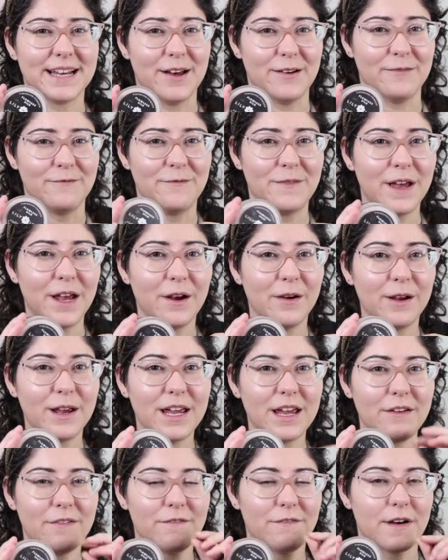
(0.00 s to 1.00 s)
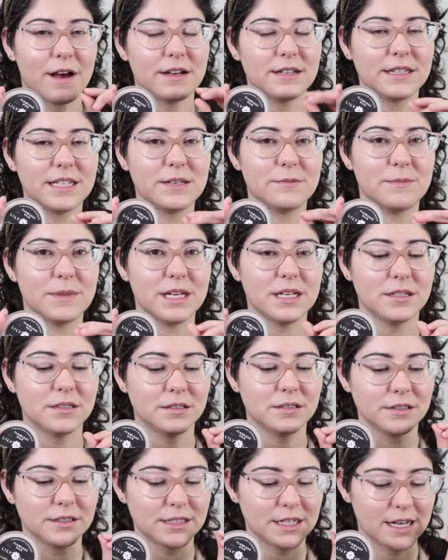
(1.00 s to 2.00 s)
of very finely
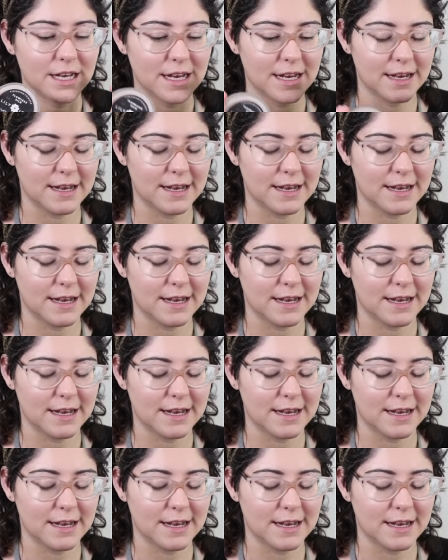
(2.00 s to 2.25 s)
milled